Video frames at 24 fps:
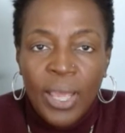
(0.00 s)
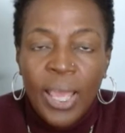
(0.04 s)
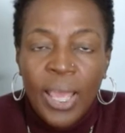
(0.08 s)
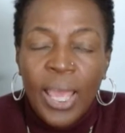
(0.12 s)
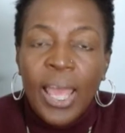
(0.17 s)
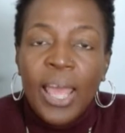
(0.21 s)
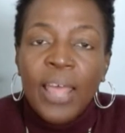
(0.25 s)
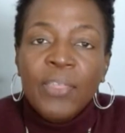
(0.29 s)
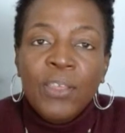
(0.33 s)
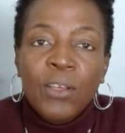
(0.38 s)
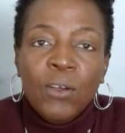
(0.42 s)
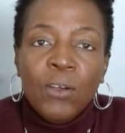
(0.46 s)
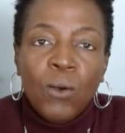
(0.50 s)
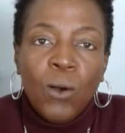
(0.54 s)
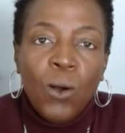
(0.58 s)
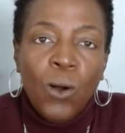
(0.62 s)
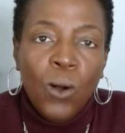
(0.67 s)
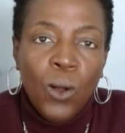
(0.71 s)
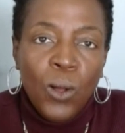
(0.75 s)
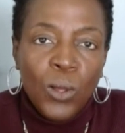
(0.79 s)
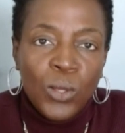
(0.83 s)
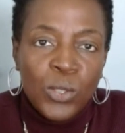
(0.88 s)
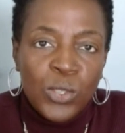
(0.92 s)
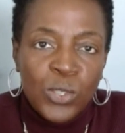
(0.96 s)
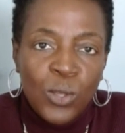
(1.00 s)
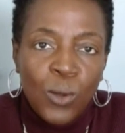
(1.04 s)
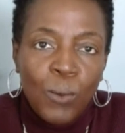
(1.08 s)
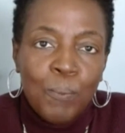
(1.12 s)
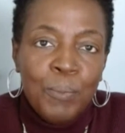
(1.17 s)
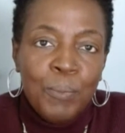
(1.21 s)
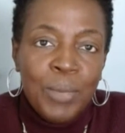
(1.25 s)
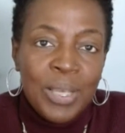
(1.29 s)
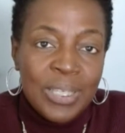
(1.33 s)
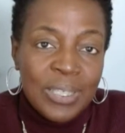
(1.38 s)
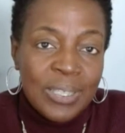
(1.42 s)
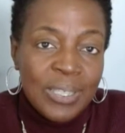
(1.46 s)
And there are also
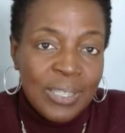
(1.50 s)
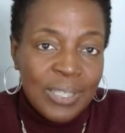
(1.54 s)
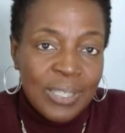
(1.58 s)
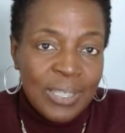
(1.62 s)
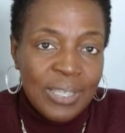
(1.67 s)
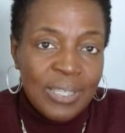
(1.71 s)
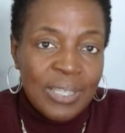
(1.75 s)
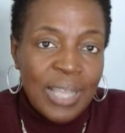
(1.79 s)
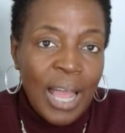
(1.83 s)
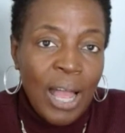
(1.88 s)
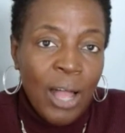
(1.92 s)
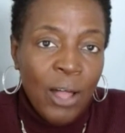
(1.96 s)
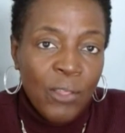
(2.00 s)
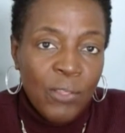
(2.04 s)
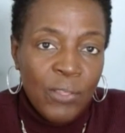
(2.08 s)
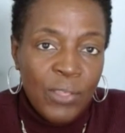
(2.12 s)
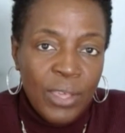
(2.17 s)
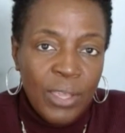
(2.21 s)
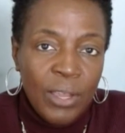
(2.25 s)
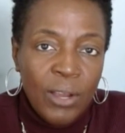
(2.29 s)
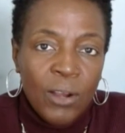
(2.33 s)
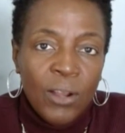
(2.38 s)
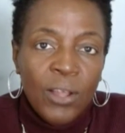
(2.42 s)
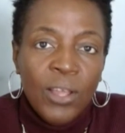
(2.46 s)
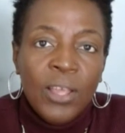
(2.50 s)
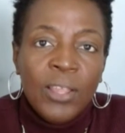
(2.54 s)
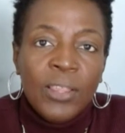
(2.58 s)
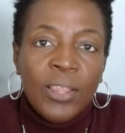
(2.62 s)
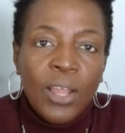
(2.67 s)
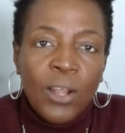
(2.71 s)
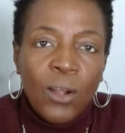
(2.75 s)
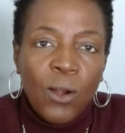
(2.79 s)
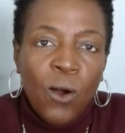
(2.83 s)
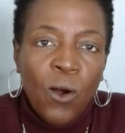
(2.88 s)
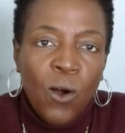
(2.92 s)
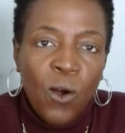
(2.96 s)
businesses out there
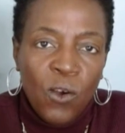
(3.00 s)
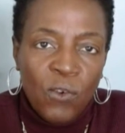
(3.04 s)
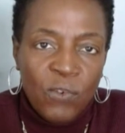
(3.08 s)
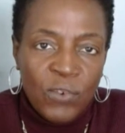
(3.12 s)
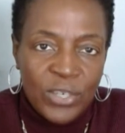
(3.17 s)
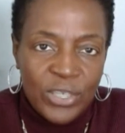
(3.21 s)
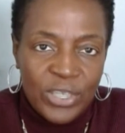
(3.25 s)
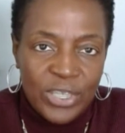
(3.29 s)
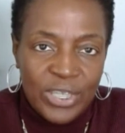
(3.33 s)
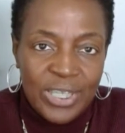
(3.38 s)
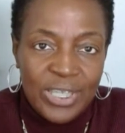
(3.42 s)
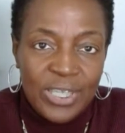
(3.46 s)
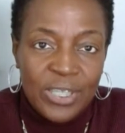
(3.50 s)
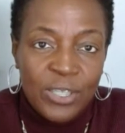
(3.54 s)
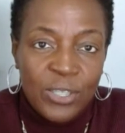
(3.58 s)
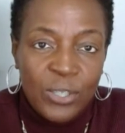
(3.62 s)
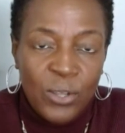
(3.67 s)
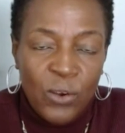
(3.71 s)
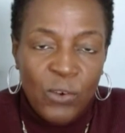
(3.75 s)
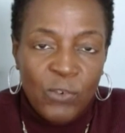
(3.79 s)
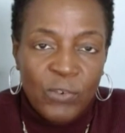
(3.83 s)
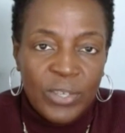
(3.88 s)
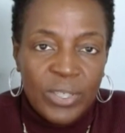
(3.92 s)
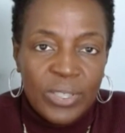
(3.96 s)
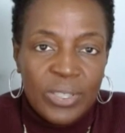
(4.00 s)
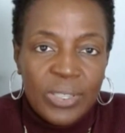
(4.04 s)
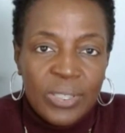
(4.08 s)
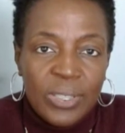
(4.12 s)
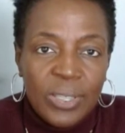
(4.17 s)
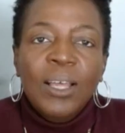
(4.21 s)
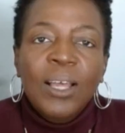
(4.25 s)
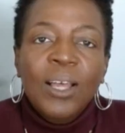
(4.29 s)
that offers this service.